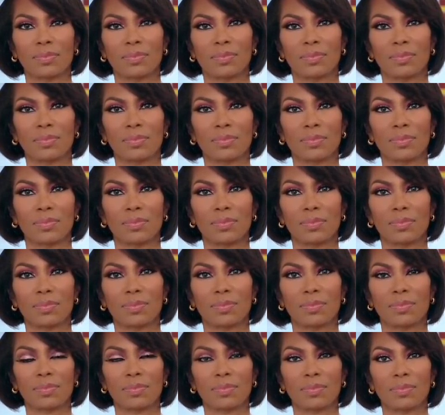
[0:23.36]

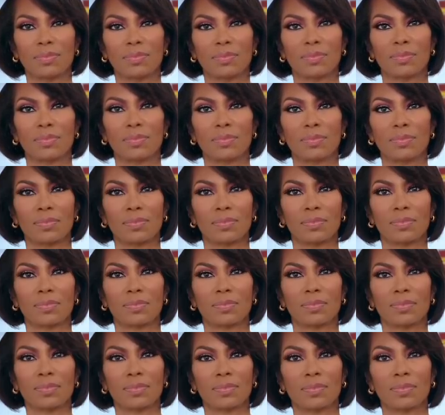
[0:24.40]

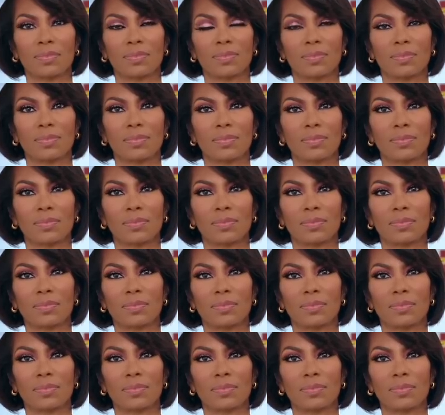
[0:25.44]
(silent)